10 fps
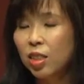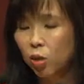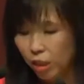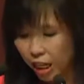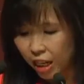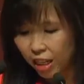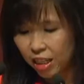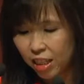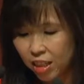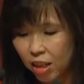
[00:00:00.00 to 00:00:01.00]

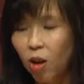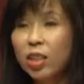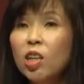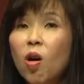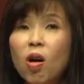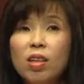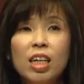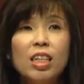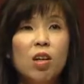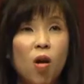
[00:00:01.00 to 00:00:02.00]
Today, in
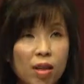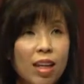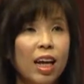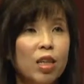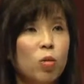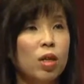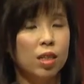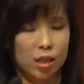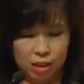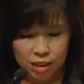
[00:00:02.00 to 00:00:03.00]
the online
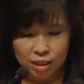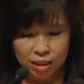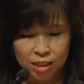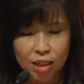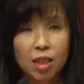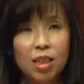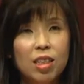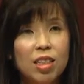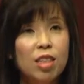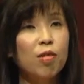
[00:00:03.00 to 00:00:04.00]
world,
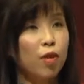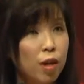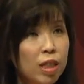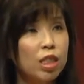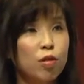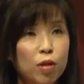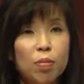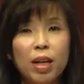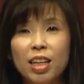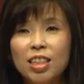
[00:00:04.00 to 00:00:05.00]
this is a very
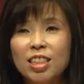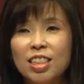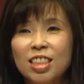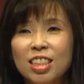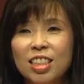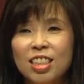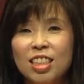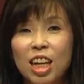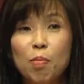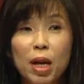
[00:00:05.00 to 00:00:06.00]
different place.
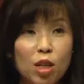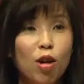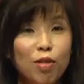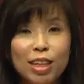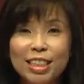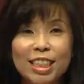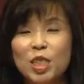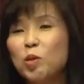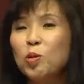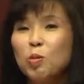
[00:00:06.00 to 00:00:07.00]
And many of us in
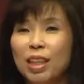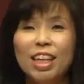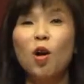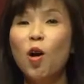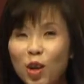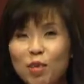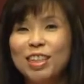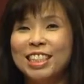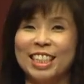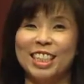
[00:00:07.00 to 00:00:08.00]
this room, I think all of
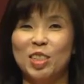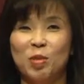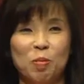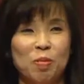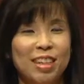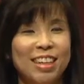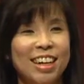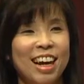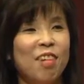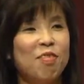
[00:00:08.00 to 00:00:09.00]
us in this room,
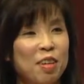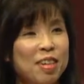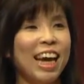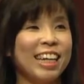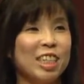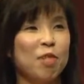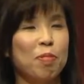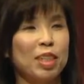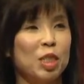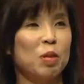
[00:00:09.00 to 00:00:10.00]
are very active
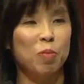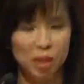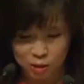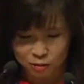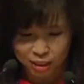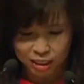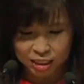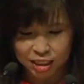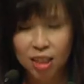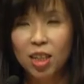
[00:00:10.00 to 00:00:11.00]
participants of
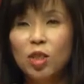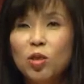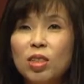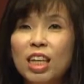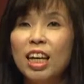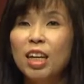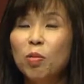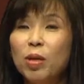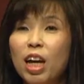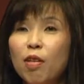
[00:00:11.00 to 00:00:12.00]
this. Today,
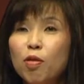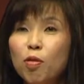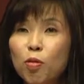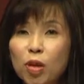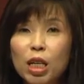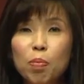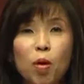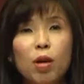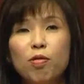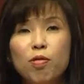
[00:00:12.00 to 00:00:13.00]
we have
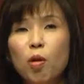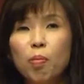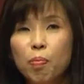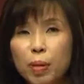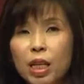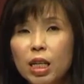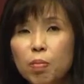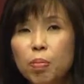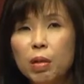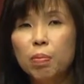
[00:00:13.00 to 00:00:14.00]
3.4
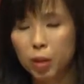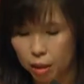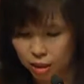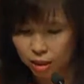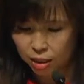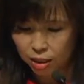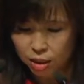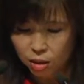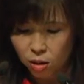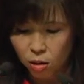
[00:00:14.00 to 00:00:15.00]
billion people
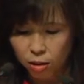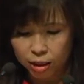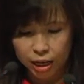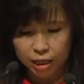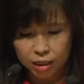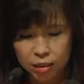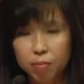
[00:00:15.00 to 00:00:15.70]
online.